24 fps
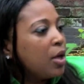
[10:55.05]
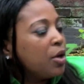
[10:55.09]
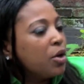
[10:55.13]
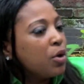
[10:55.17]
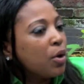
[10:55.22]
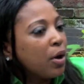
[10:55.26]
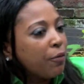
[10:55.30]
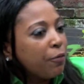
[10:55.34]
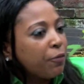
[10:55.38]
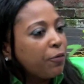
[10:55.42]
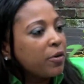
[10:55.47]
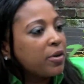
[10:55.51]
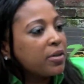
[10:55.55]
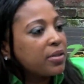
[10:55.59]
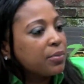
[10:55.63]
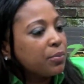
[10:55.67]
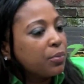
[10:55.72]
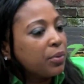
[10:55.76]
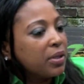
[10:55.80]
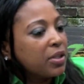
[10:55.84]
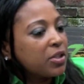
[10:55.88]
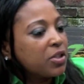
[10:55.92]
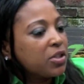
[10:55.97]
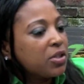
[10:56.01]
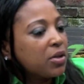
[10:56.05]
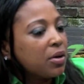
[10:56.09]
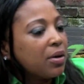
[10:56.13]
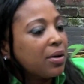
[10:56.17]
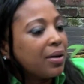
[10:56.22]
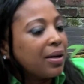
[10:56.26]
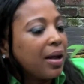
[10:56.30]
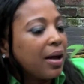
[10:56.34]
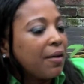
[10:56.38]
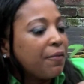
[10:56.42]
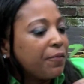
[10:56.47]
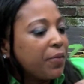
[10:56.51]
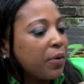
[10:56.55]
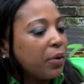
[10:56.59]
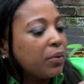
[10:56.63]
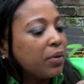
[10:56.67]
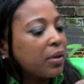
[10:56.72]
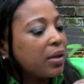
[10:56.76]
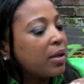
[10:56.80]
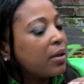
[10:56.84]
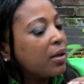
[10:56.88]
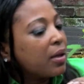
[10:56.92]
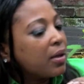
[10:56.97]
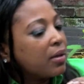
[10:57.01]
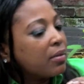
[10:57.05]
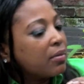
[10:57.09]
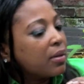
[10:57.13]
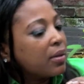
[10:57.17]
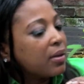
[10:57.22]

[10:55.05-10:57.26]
You know, at first when it started, I felt that it,